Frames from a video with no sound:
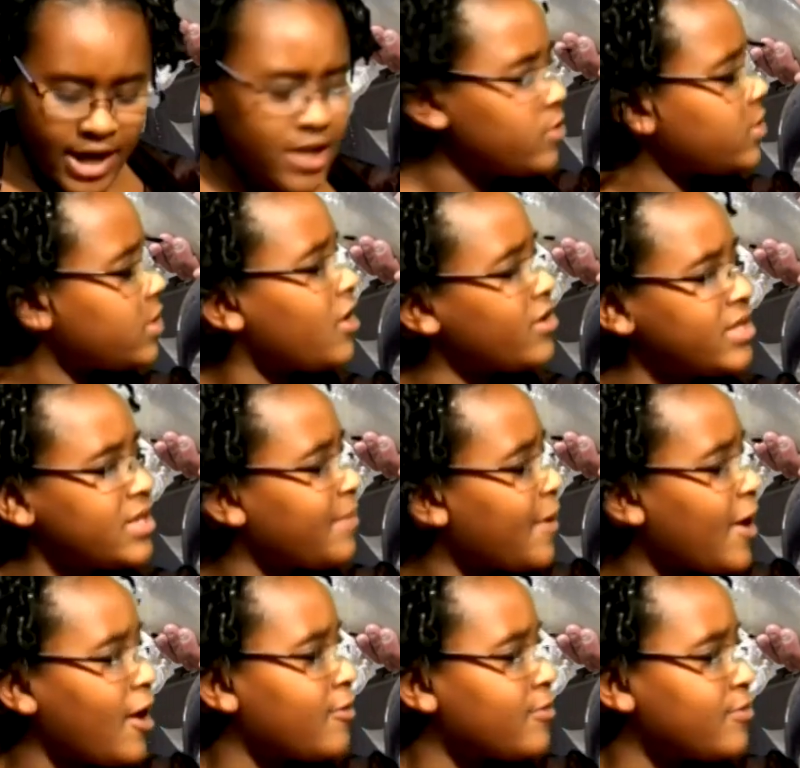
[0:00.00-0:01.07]
you tell us
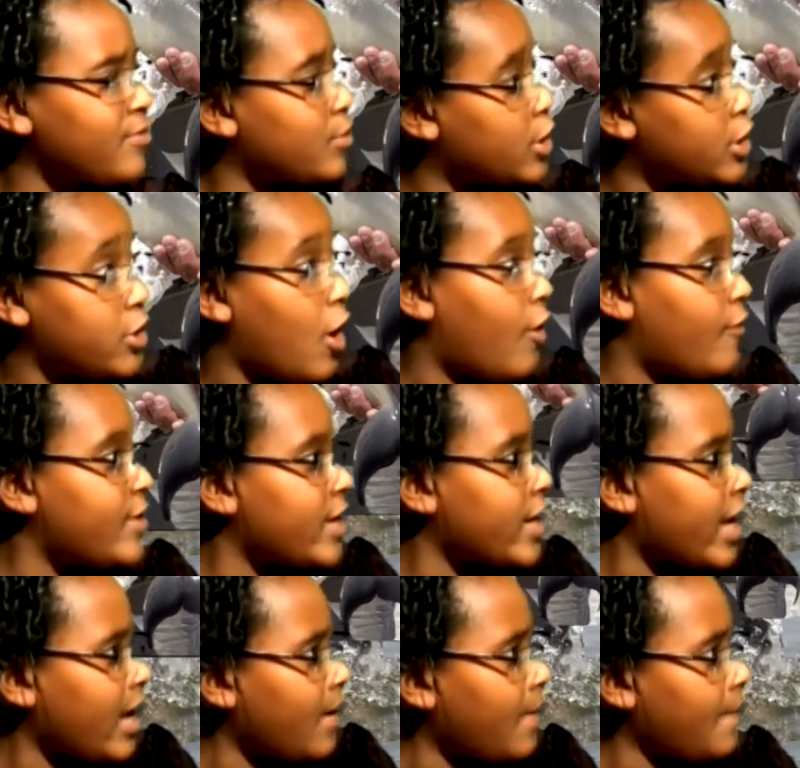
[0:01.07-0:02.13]
about the dolphin camp?